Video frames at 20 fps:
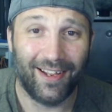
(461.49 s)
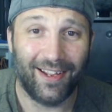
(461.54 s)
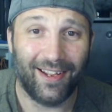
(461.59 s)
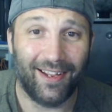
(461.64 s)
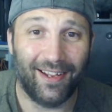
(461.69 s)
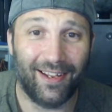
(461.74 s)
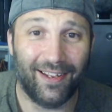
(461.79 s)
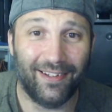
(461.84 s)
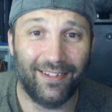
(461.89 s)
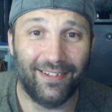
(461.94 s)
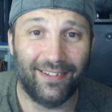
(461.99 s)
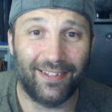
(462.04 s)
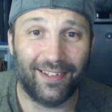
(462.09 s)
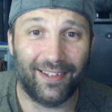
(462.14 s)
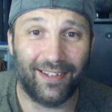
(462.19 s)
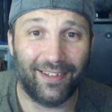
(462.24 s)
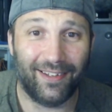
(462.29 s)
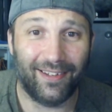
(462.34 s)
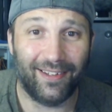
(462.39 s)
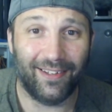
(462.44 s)
And
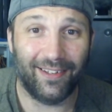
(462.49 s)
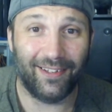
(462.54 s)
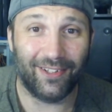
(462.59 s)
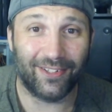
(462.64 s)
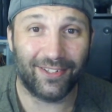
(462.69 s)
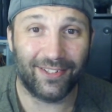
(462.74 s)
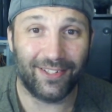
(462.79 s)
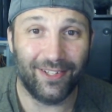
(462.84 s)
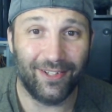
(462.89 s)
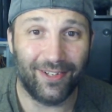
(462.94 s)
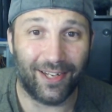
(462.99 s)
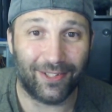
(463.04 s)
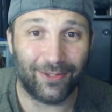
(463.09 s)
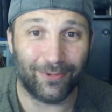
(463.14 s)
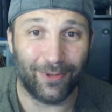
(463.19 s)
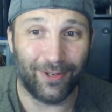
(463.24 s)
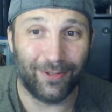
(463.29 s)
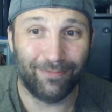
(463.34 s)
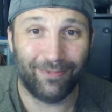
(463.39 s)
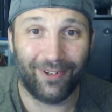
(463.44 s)
I'll see you next
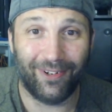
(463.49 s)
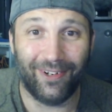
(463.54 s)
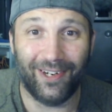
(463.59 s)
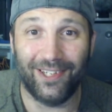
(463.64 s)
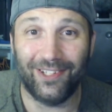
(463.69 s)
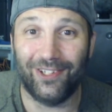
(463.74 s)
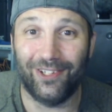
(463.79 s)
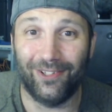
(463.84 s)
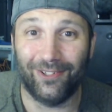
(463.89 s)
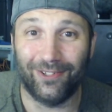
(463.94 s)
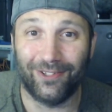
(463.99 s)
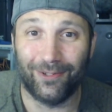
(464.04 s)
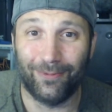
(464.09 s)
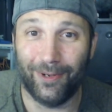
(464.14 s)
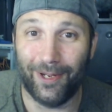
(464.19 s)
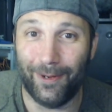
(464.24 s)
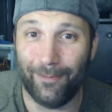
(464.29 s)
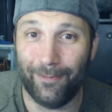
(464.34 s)
one. All right, cheers. Bye.